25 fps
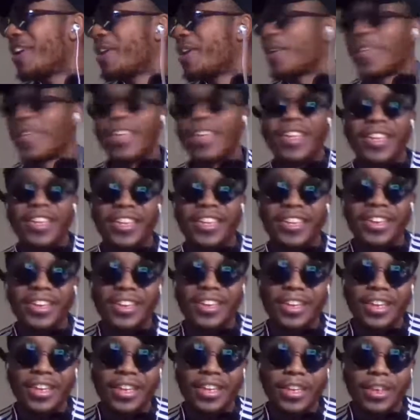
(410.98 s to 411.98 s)

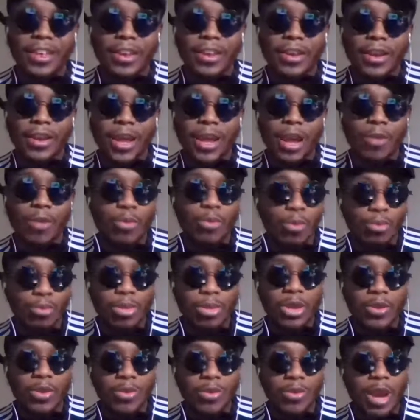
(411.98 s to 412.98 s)
and I would
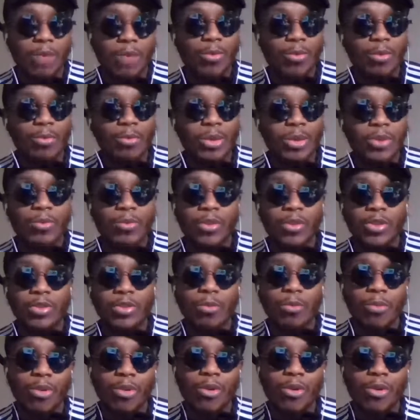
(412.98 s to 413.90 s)
be with the